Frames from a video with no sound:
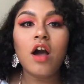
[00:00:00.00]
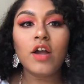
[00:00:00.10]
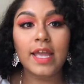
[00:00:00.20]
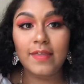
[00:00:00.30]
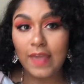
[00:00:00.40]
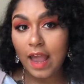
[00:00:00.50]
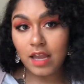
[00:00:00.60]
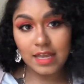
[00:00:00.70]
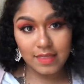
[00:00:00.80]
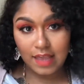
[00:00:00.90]
Okay,
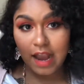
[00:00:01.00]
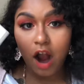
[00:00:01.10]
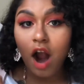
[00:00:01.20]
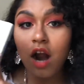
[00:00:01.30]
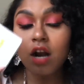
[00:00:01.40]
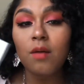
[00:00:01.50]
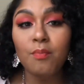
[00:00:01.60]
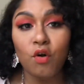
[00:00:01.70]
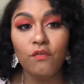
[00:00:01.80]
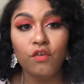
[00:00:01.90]
they are
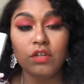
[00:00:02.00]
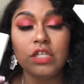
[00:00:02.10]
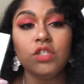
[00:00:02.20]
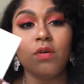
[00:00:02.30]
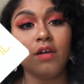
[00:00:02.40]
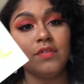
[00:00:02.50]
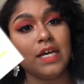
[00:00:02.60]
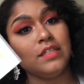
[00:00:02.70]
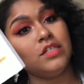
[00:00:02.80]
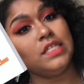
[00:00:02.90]
both only
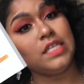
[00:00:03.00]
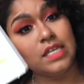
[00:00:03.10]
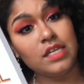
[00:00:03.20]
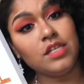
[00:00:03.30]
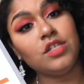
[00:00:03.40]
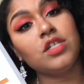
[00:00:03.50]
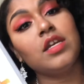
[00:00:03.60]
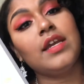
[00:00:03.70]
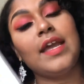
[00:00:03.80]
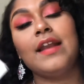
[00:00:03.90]
$12 each.
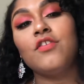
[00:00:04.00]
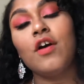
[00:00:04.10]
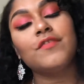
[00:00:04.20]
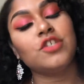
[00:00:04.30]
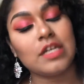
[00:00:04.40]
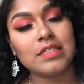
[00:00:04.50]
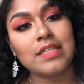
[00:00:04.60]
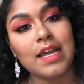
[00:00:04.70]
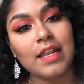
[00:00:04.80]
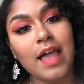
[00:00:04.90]
And I know I've stressed
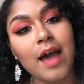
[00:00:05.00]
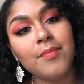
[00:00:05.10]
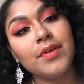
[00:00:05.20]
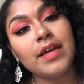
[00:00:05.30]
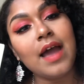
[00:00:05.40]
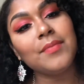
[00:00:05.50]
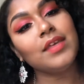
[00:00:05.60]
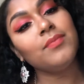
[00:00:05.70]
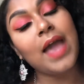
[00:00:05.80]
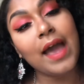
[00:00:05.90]
that a lot. But I
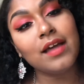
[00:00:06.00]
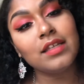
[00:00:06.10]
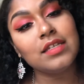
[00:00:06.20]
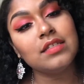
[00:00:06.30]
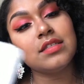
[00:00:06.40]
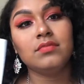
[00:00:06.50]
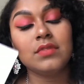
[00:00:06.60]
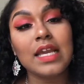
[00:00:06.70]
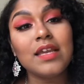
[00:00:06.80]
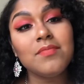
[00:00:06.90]
mean, palettes,
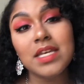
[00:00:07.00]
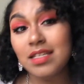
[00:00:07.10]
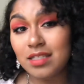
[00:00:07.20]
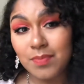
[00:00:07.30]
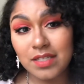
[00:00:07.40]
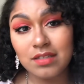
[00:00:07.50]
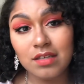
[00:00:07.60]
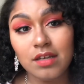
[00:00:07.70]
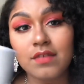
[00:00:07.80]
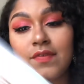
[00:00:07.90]
they can be
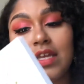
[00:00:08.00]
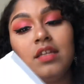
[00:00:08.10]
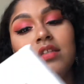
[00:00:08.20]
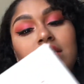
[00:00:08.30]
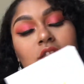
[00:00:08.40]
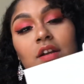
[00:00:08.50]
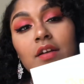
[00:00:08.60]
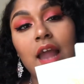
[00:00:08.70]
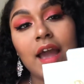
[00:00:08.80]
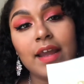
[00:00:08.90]
expensive. And these are
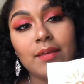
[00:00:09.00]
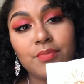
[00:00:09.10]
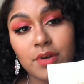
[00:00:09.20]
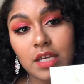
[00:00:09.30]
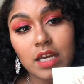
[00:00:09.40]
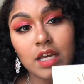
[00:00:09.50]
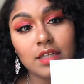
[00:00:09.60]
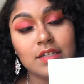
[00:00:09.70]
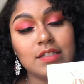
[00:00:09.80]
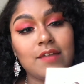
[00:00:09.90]
9 pretty
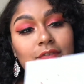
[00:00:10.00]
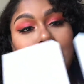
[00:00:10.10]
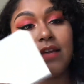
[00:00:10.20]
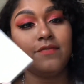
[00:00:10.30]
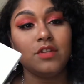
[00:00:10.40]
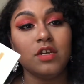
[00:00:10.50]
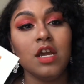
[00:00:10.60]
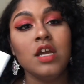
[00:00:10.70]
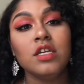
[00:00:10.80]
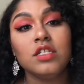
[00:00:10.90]
colors. I feel like if you're
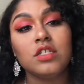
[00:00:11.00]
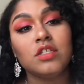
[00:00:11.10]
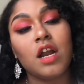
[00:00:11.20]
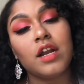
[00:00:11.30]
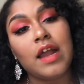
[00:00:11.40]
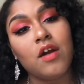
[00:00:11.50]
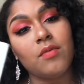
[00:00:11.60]
just starting out or